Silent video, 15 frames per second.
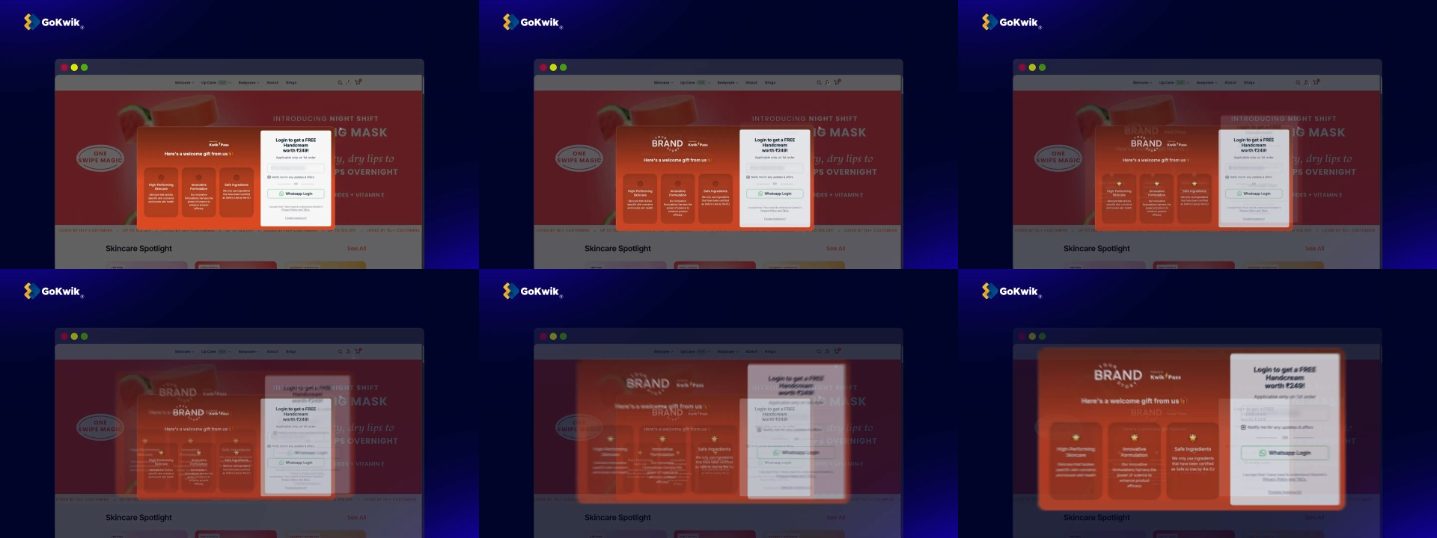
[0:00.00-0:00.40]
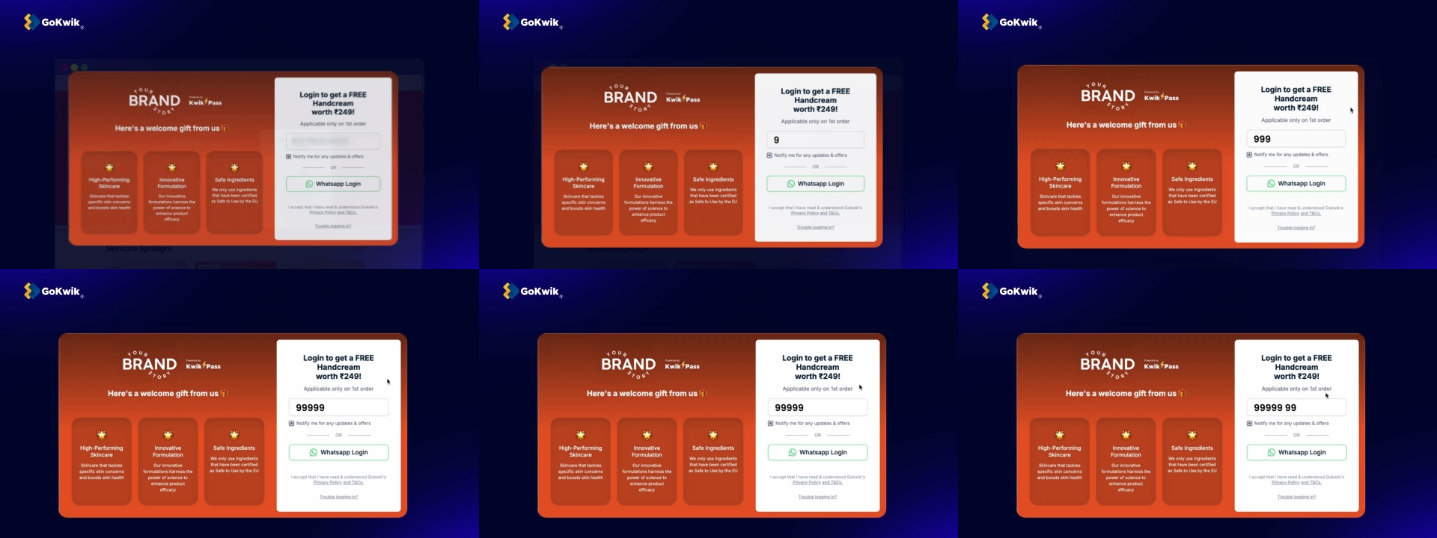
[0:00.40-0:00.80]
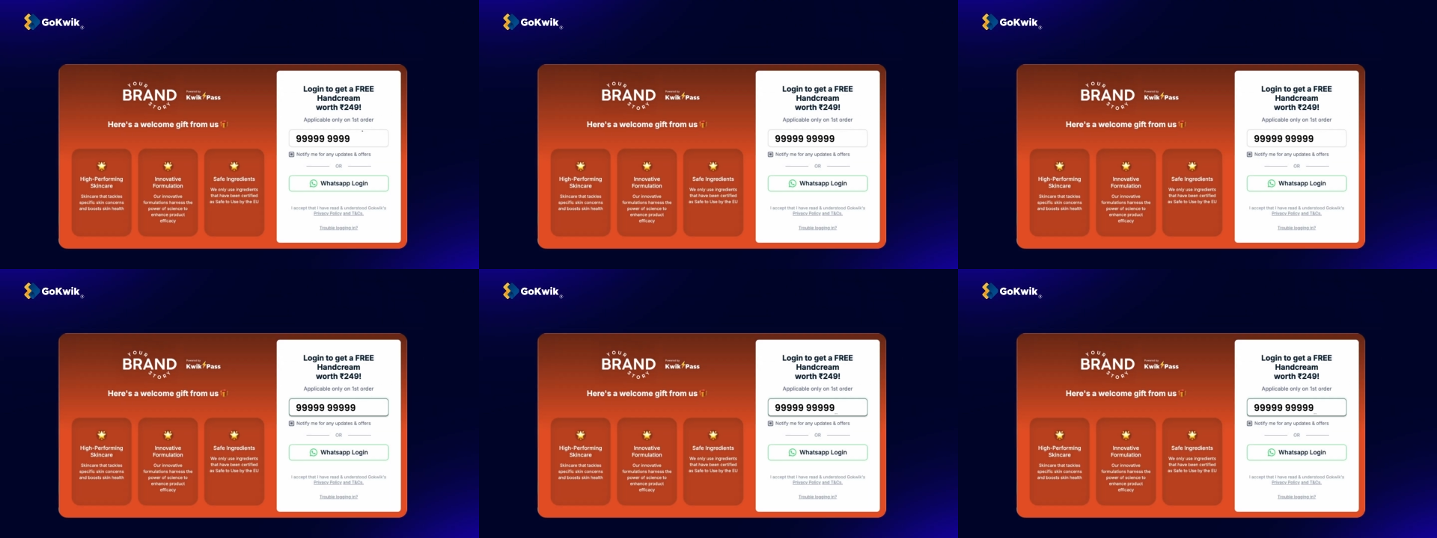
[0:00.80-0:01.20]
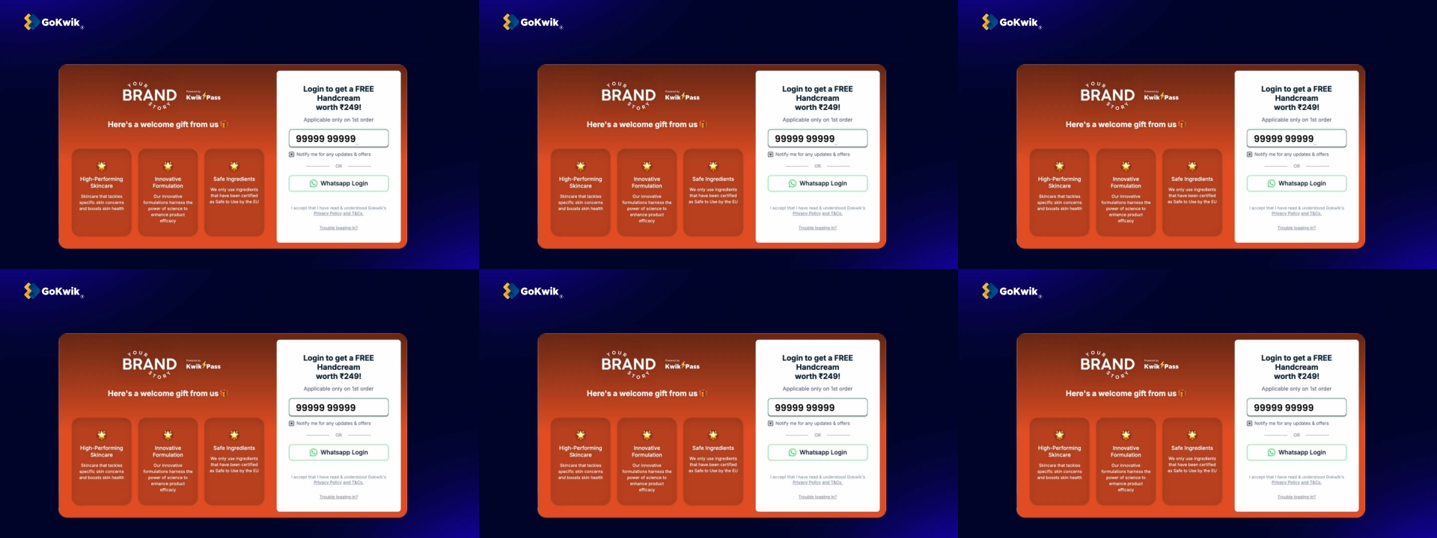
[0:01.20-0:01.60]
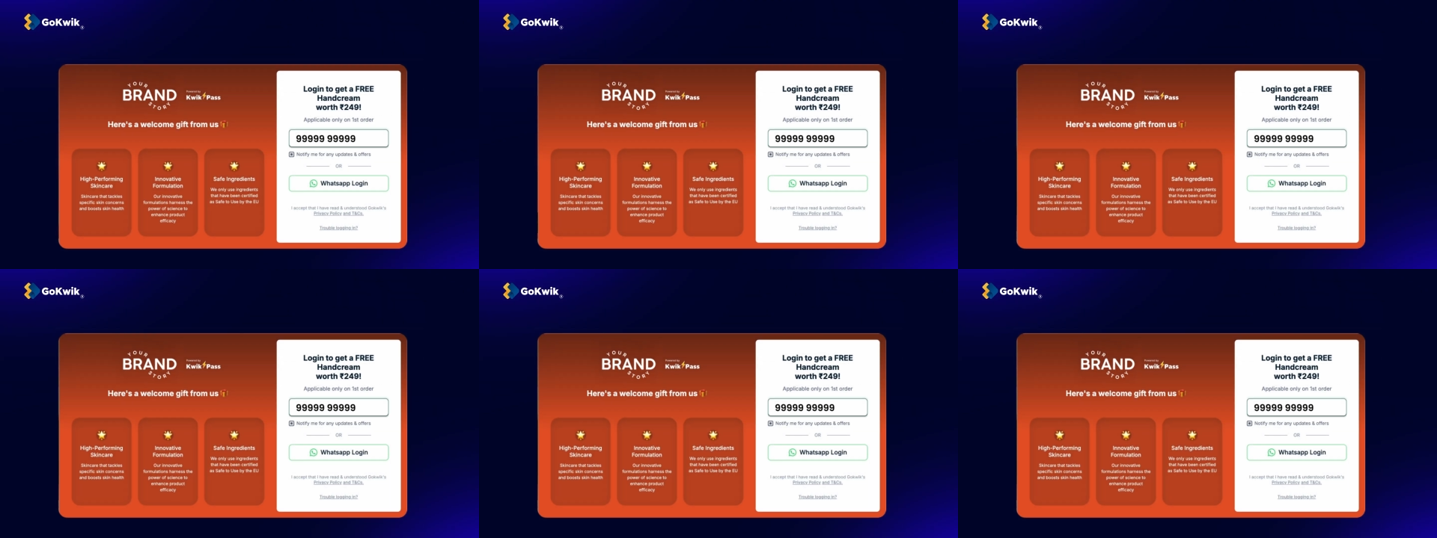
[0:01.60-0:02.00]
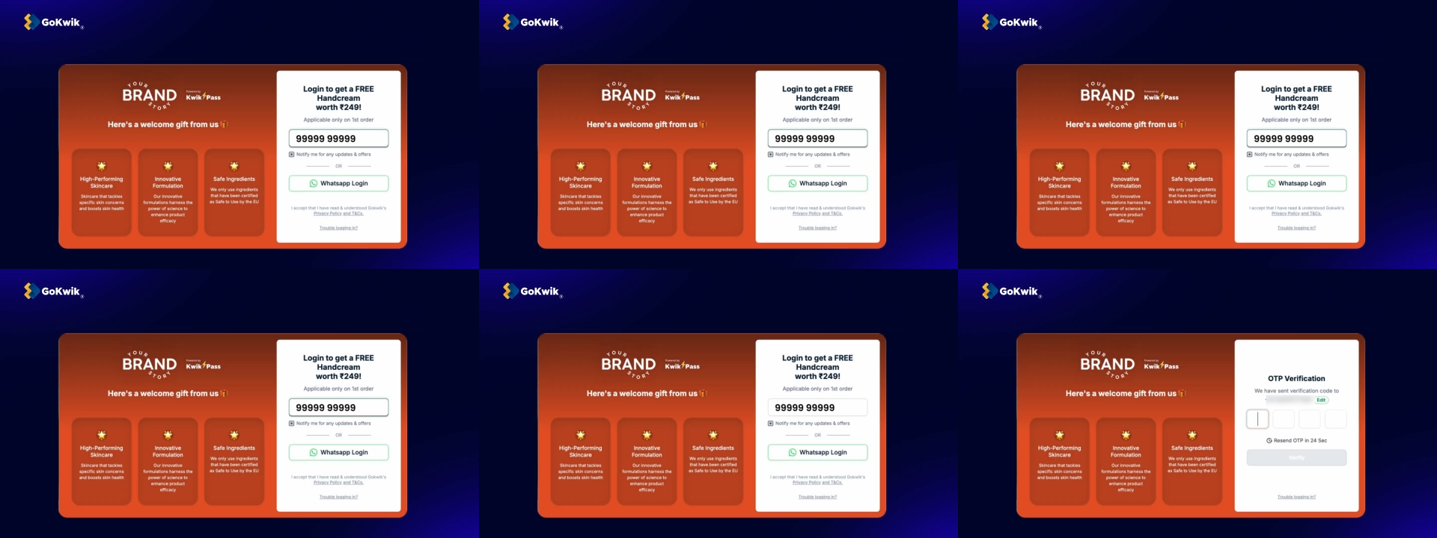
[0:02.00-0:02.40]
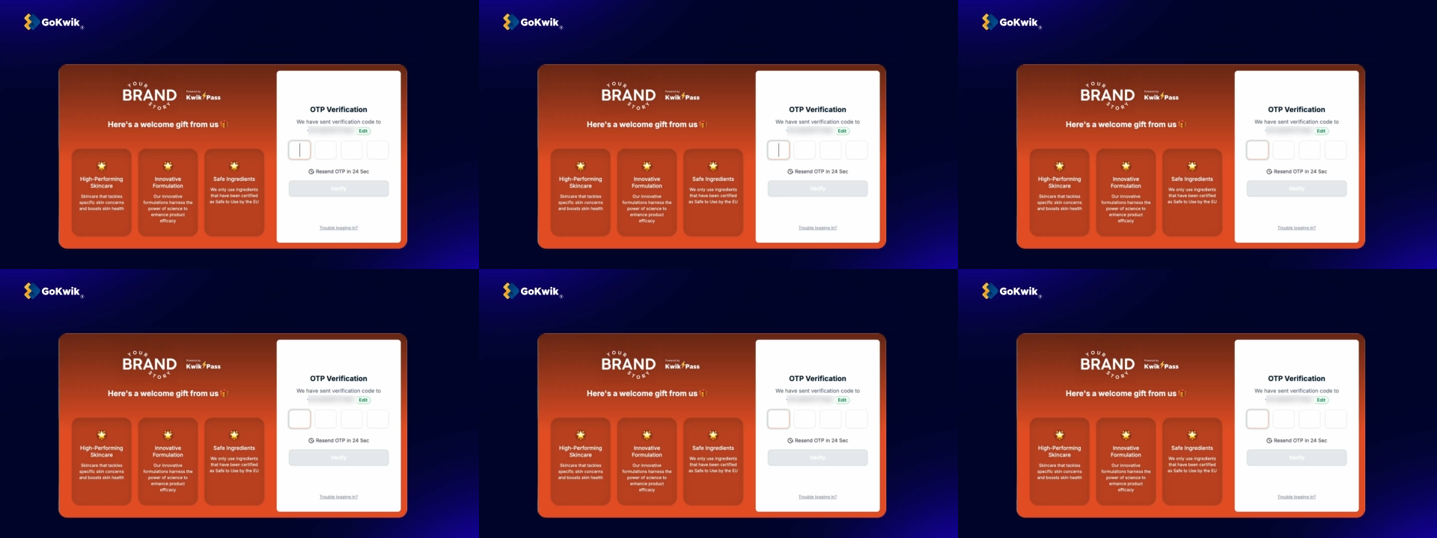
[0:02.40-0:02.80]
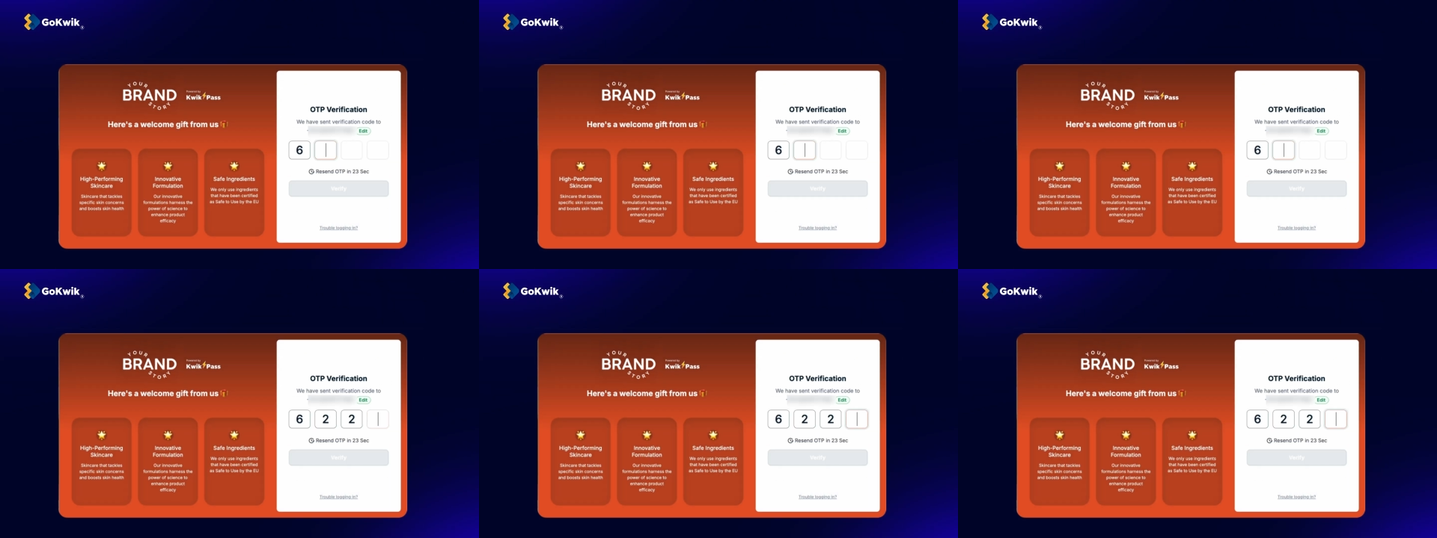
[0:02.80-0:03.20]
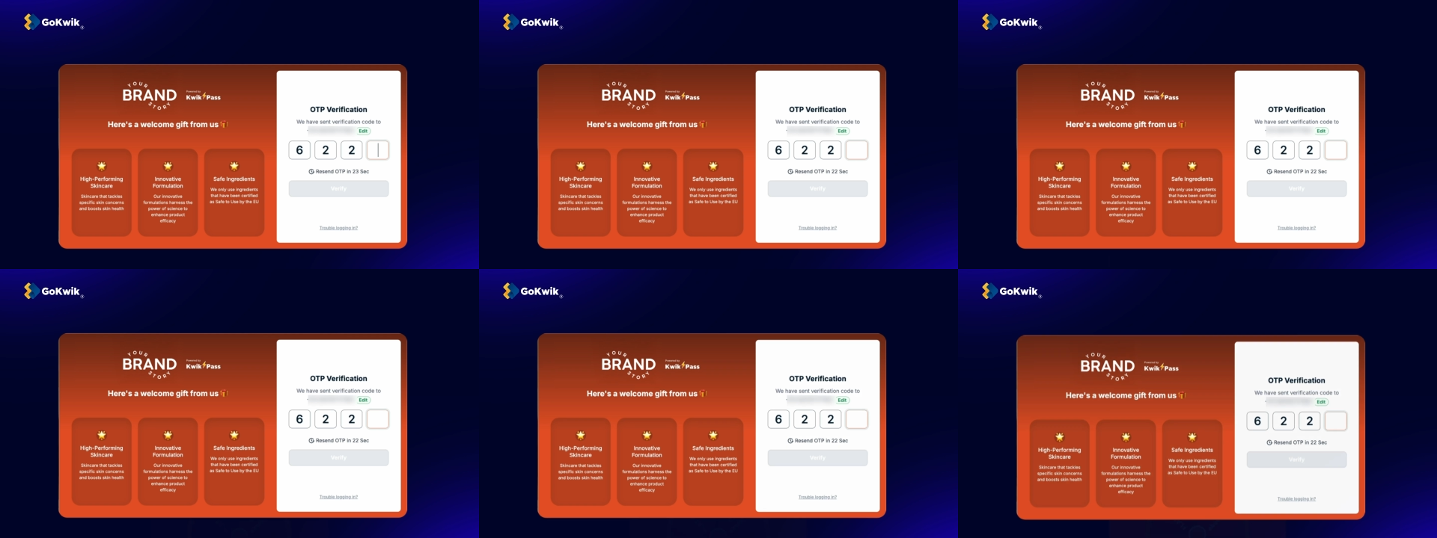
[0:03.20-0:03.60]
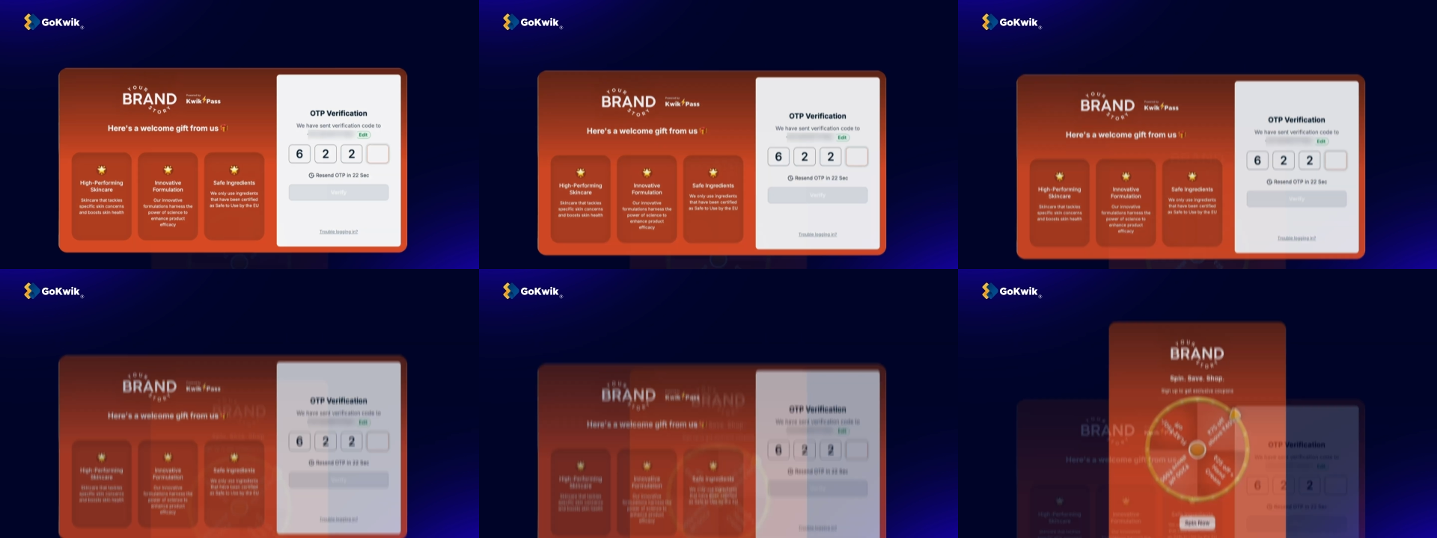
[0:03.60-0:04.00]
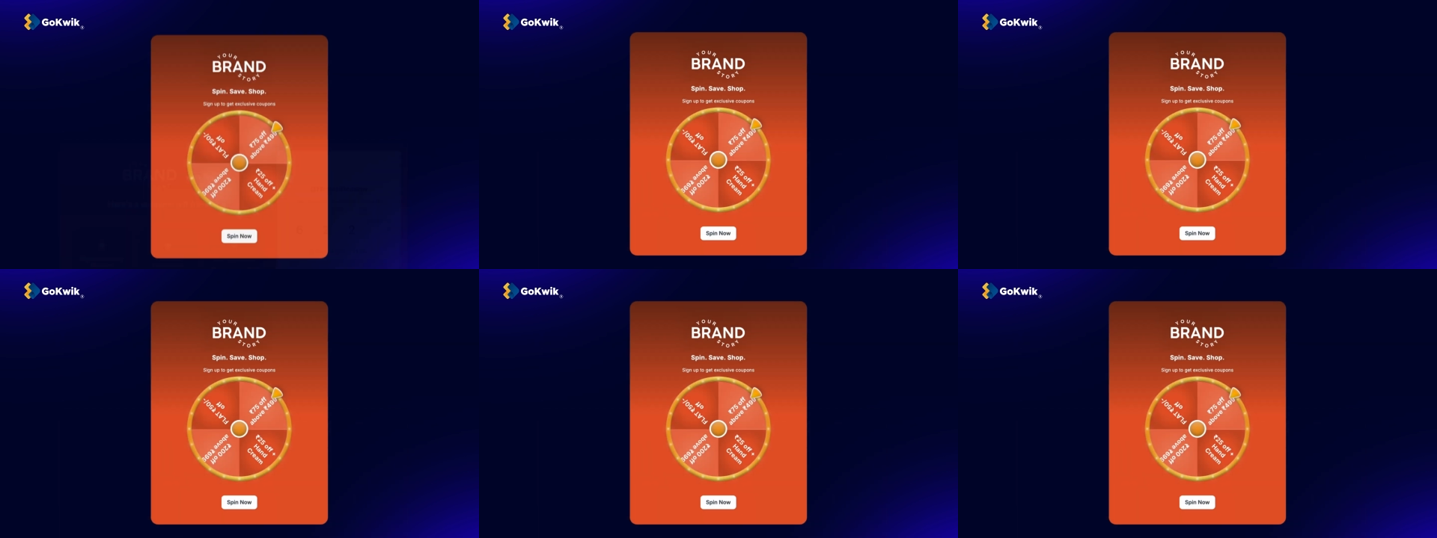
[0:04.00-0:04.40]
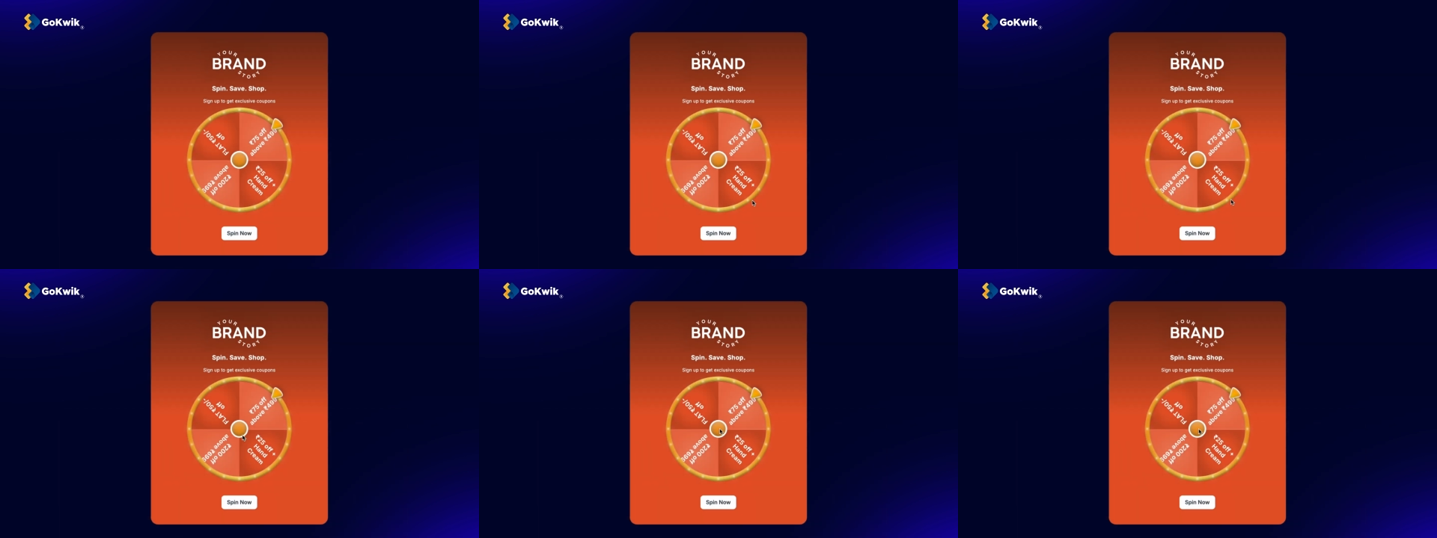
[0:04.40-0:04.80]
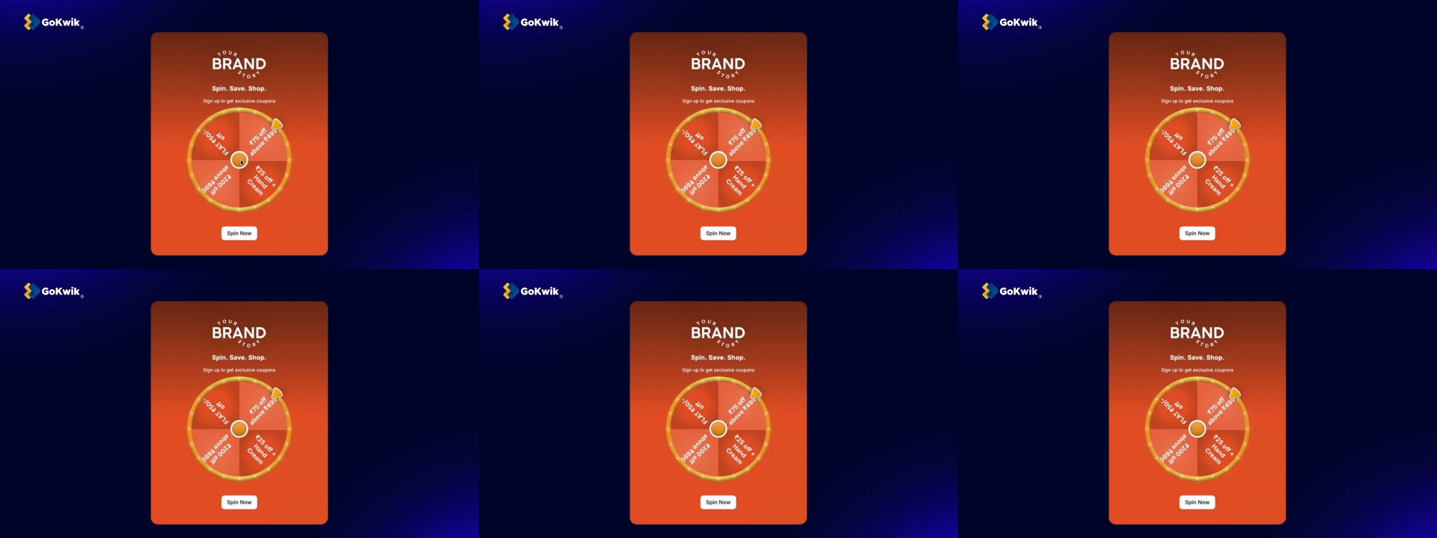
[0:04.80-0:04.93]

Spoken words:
[unreadable: no face in view]